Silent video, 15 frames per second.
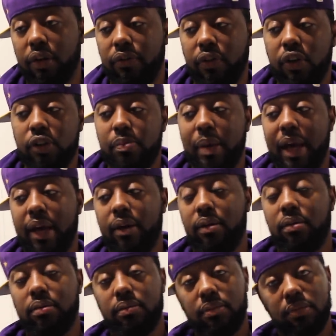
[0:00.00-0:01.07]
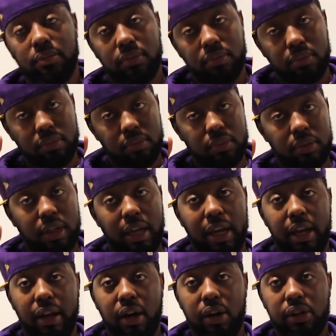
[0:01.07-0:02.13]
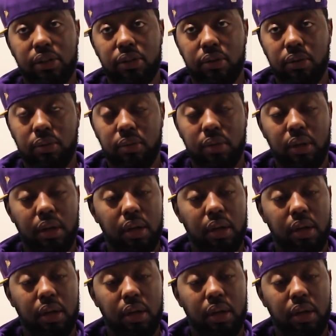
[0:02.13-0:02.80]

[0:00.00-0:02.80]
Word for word: The first battle, I had Arsonal